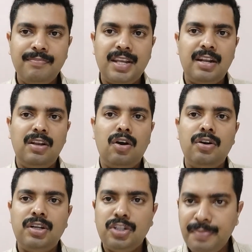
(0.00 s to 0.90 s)
There are a
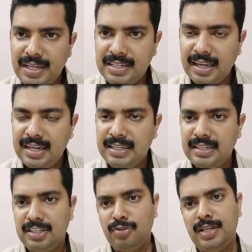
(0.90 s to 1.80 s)
lot to be
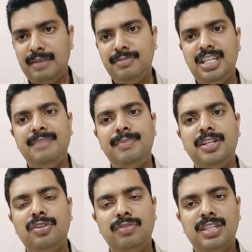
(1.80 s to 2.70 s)
delve deep
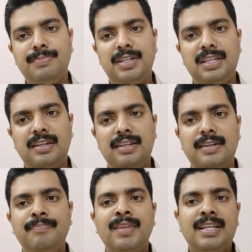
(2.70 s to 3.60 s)
into this
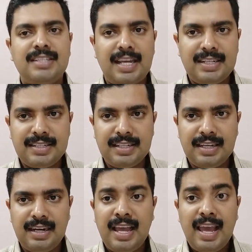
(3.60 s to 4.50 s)
particular
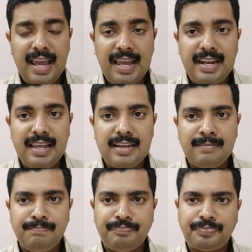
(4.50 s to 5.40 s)
statistical area.